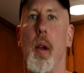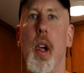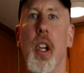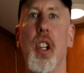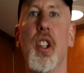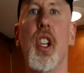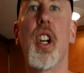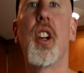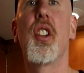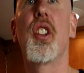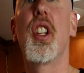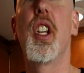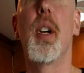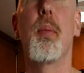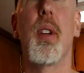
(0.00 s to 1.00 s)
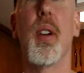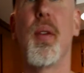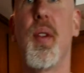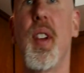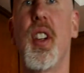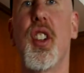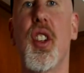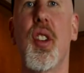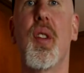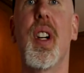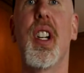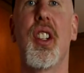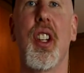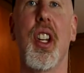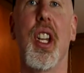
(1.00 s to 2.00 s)
I can guarantee I'm going to finish the
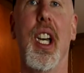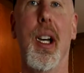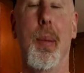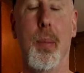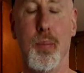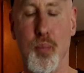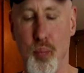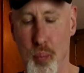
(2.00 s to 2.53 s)
rest of that.